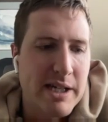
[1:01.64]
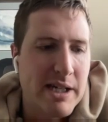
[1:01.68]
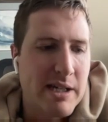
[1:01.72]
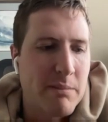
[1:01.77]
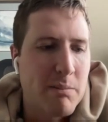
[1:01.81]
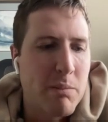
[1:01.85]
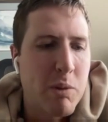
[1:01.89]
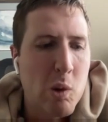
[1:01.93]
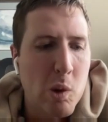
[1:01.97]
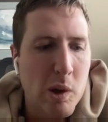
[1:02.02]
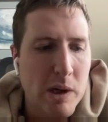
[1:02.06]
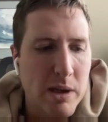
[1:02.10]

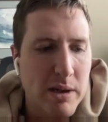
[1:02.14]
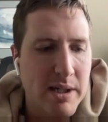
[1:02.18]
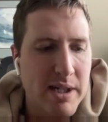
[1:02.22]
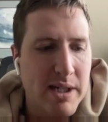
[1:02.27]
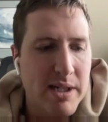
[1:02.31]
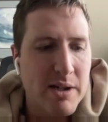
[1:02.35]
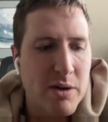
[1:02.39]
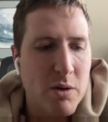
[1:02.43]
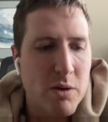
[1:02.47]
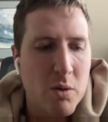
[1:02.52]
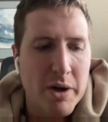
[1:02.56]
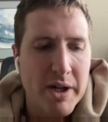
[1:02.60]
in
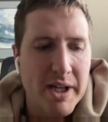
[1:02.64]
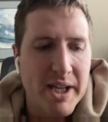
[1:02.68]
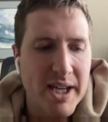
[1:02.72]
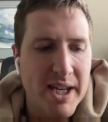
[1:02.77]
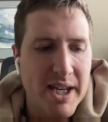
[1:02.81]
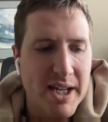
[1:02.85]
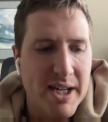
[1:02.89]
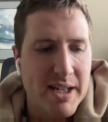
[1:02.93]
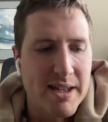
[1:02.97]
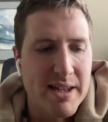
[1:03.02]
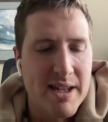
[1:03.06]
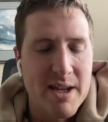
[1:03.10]
Portland,
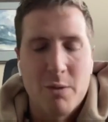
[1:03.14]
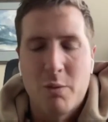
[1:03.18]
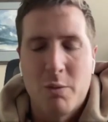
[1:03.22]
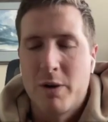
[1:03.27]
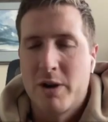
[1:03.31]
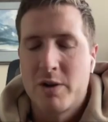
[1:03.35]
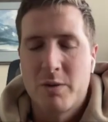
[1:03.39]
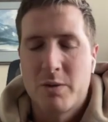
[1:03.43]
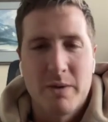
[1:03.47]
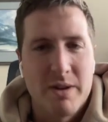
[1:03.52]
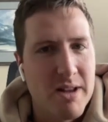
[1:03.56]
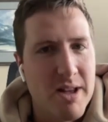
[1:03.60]
Oregon, and they
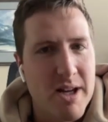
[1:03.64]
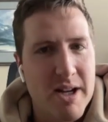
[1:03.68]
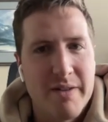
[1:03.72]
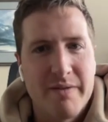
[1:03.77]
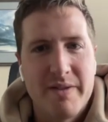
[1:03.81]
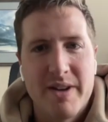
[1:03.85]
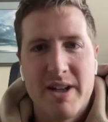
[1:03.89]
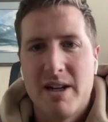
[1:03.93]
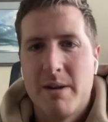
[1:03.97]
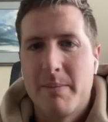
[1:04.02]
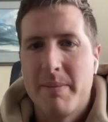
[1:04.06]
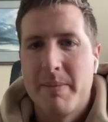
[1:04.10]
worked with a lot
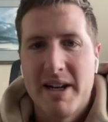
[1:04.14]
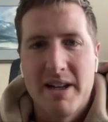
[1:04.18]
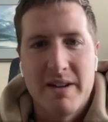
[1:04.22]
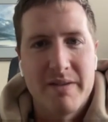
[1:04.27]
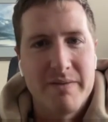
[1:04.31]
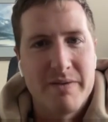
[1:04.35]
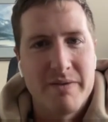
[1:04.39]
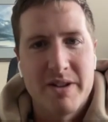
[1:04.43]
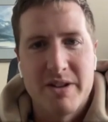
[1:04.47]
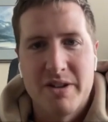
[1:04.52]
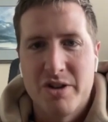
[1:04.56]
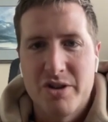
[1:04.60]
of
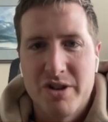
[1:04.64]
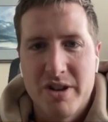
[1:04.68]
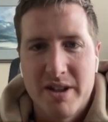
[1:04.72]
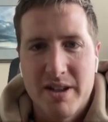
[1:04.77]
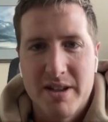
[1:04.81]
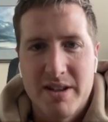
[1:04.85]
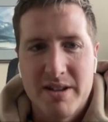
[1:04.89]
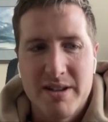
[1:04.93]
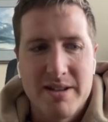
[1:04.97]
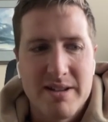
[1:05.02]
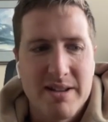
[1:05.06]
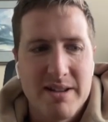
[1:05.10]
independent
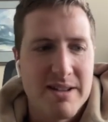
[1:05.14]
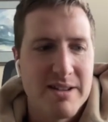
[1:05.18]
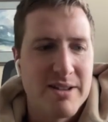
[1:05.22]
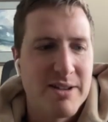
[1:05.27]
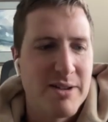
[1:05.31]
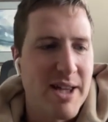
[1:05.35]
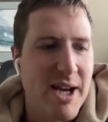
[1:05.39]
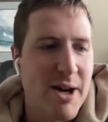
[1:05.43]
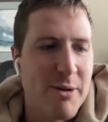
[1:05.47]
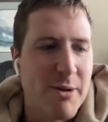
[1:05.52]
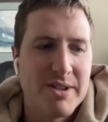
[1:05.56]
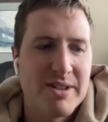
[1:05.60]
physicians. And
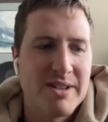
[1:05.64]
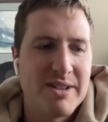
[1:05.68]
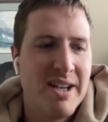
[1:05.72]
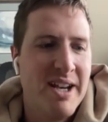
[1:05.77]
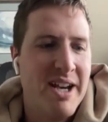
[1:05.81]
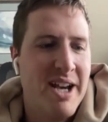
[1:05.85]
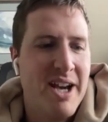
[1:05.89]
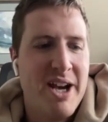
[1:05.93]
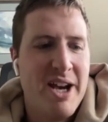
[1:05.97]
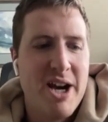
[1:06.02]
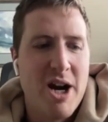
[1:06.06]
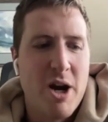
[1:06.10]
so that was
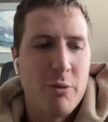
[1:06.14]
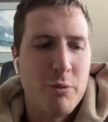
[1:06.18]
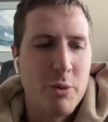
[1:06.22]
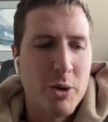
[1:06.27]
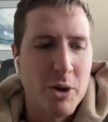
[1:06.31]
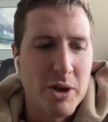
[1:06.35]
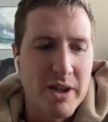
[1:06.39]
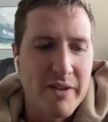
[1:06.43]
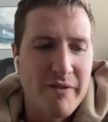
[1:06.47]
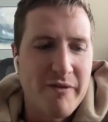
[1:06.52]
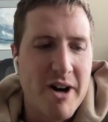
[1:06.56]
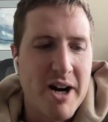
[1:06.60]
a
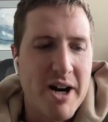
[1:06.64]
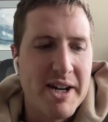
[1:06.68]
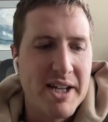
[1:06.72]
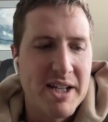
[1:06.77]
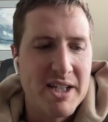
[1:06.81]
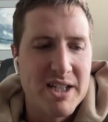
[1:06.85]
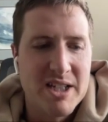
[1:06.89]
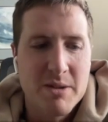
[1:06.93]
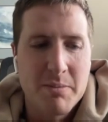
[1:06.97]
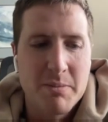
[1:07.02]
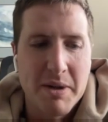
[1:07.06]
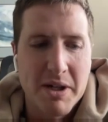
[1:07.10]
really fun
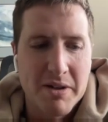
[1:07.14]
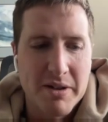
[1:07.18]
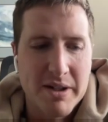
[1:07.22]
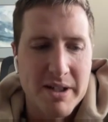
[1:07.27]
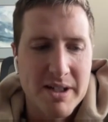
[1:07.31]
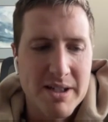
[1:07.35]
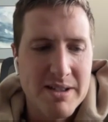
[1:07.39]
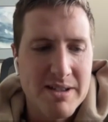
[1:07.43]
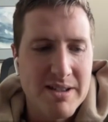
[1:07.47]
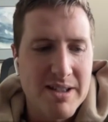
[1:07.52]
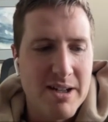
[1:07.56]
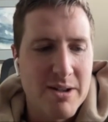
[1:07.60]

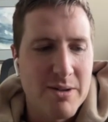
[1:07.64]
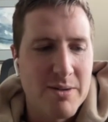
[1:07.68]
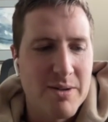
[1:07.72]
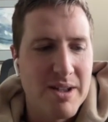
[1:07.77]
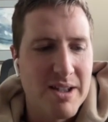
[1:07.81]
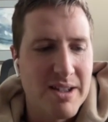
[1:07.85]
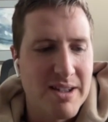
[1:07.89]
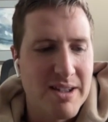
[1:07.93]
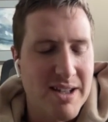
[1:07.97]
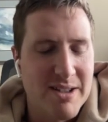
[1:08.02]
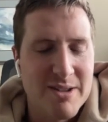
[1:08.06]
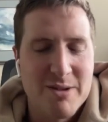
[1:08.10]
experience. I don't
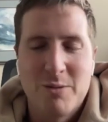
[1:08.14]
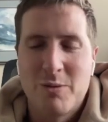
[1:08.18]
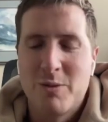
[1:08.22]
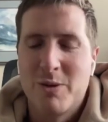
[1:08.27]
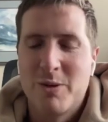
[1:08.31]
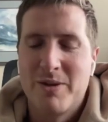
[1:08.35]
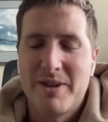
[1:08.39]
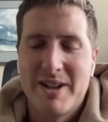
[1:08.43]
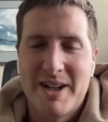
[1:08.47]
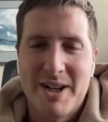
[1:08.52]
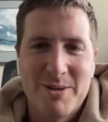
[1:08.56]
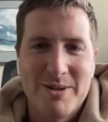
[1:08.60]
think that's a
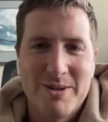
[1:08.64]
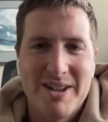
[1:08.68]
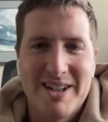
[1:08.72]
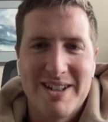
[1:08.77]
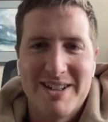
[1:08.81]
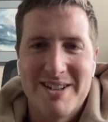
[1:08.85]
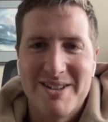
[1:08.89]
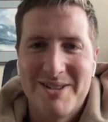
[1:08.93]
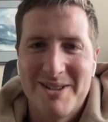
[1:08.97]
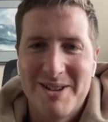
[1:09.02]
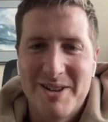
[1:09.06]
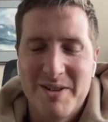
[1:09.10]
world that I would
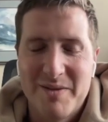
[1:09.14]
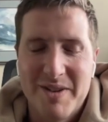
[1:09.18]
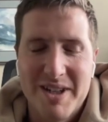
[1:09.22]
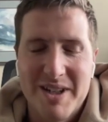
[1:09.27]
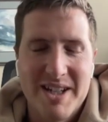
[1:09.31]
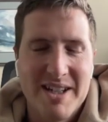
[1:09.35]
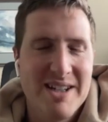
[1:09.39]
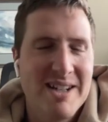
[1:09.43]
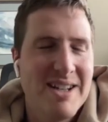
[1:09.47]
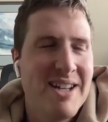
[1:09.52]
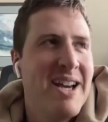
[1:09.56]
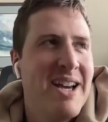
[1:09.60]
like to live
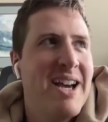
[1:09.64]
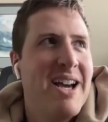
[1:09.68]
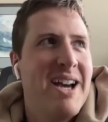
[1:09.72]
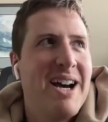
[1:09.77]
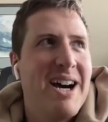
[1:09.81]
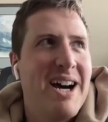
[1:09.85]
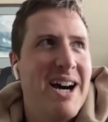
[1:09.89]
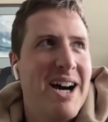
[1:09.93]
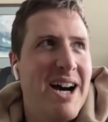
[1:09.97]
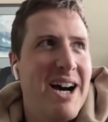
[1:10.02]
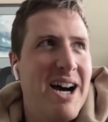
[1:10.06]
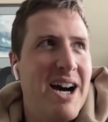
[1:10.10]
in.
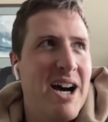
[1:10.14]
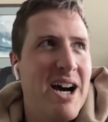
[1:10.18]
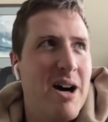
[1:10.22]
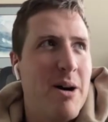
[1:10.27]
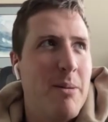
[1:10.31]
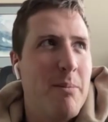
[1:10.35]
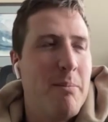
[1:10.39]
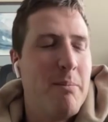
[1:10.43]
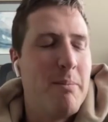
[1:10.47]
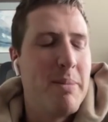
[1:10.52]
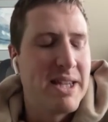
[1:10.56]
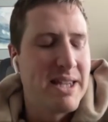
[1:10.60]

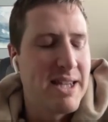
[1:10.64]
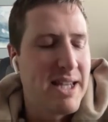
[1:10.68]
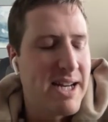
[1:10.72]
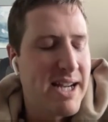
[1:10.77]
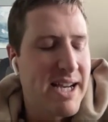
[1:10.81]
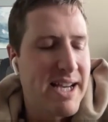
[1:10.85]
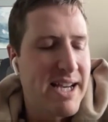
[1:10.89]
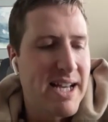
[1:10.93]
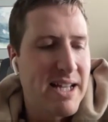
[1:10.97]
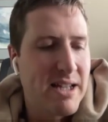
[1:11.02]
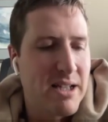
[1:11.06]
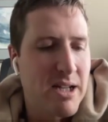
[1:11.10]
But then
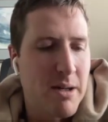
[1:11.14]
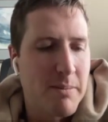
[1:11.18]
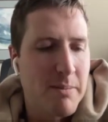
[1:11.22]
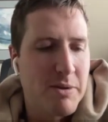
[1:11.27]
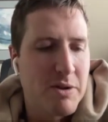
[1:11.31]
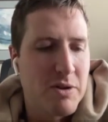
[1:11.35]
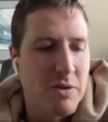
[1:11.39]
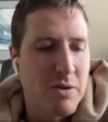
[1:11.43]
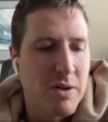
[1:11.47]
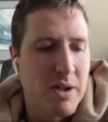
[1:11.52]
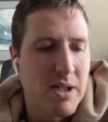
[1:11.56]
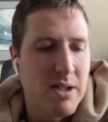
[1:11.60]
I had the
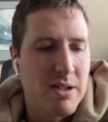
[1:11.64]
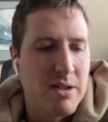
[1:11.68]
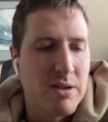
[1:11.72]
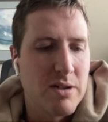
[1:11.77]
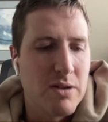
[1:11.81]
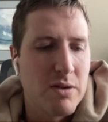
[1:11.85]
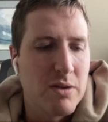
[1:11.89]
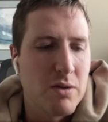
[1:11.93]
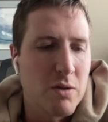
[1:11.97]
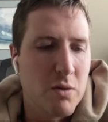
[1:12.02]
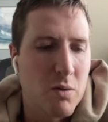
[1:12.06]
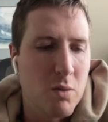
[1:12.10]
opportunity
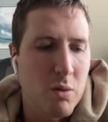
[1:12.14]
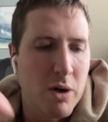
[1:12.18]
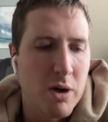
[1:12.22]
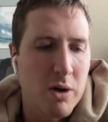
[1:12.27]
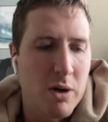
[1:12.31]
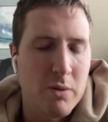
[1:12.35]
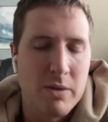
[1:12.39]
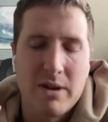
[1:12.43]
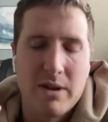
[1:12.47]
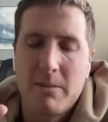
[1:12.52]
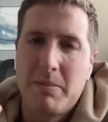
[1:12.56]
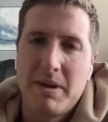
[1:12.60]
to
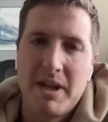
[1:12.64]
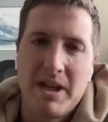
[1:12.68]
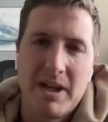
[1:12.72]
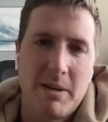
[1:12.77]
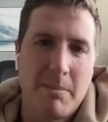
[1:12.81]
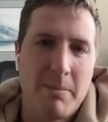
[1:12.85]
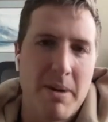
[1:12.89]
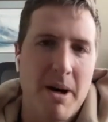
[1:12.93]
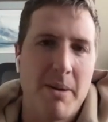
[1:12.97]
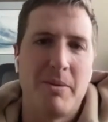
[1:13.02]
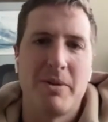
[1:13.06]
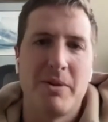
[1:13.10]
work with a big
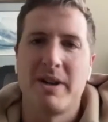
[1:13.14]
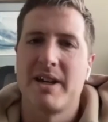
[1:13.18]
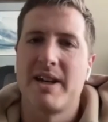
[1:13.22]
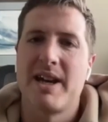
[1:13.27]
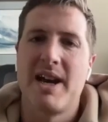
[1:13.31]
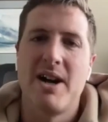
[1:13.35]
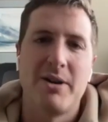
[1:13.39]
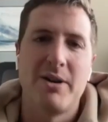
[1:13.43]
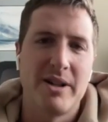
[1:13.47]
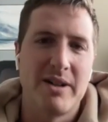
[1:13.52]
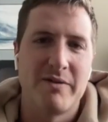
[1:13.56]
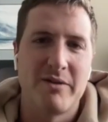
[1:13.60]
public
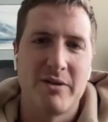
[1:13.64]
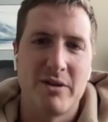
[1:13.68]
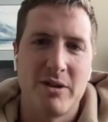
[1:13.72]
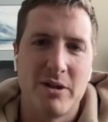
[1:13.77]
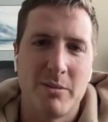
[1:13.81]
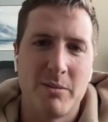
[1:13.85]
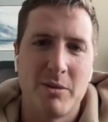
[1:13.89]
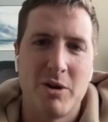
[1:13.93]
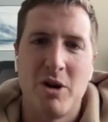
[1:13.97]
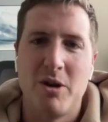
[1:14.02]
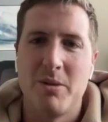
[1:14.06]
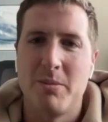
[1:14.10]
accounting
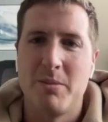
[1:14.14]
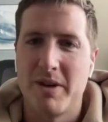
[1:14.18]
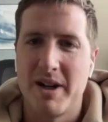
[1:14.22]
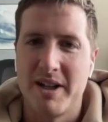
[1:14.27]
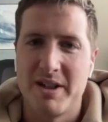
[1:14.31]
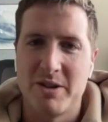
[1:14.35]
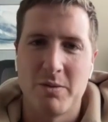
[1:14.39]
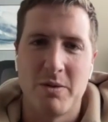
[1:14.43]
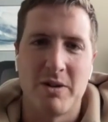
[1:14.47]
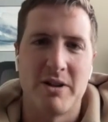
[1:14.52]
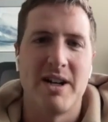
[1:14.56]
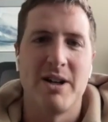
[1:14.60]
firm called
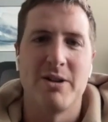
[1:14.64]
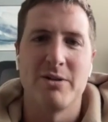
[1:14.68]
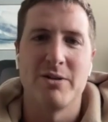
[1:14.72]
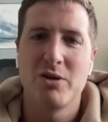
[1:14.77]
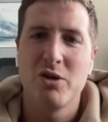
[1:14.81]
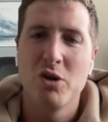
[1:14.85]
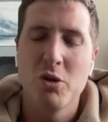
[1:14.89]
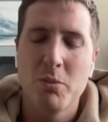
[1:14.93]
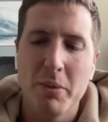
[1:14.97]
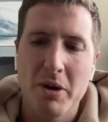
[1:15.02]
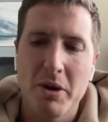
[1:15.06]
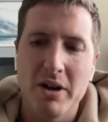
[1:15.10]

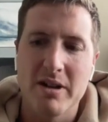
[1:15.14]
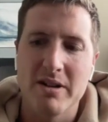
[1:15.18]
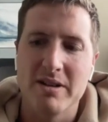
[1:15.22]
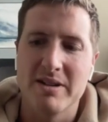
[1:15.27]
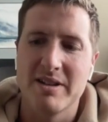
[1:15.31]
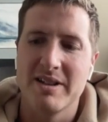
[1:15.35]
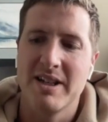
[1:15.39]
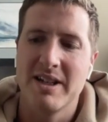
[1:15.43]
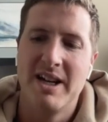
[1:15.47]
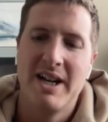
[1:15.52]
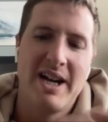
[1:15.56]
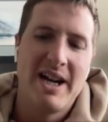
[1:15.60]

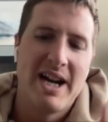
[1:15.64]
PricewaterhouseCoopers.